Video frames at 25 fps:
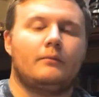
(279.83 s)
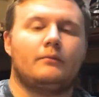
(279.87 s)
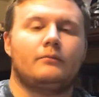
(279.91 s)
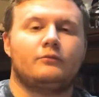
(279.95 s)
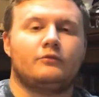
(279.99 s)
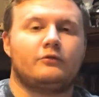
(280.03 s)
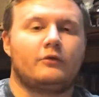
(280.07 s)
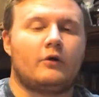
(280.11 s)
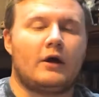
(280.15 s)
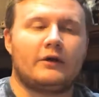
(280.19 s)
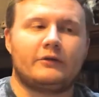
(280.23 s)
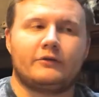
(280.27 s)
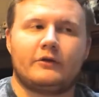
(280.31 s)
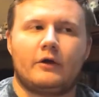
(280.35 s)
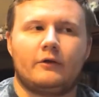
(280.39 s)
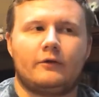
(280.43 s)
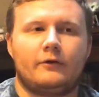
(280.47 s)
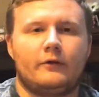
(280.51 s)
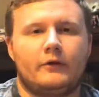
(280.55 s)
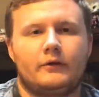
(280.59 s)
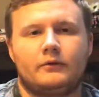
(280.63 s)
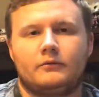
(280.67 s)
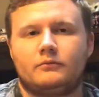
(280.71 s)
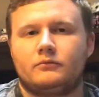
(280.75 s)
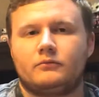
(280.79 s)
So I thought
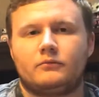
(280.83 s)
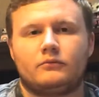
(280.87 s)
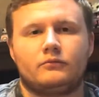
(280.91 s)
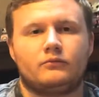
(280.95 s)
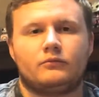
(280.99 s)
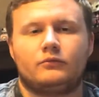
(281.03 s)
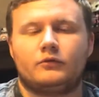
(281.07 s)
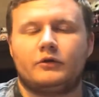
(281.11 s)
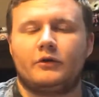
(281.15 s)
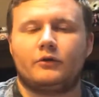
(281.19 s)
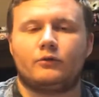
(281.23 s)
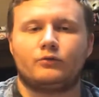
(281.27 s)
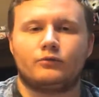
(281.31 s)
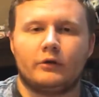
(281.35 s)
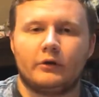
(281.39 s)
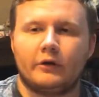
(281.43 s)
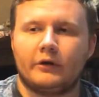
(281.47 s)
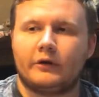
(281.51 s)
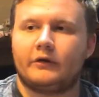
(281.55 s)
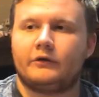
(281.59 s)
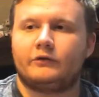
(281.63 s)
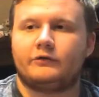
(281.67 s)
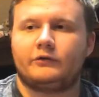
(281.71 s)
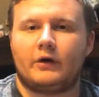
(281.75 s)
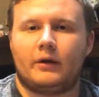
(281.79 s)
that did a really
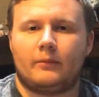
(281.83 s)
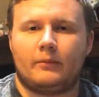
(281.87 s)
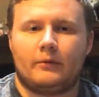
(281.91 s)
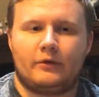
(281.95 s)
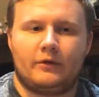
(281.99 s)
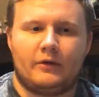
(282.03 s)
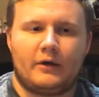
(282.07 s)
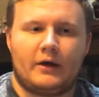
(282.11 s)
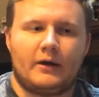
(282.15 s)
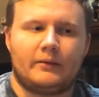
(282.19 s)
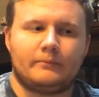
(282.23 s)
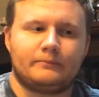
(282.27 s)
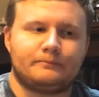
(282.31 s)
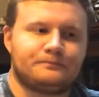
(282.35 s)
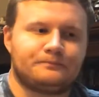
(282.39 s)
good job with that.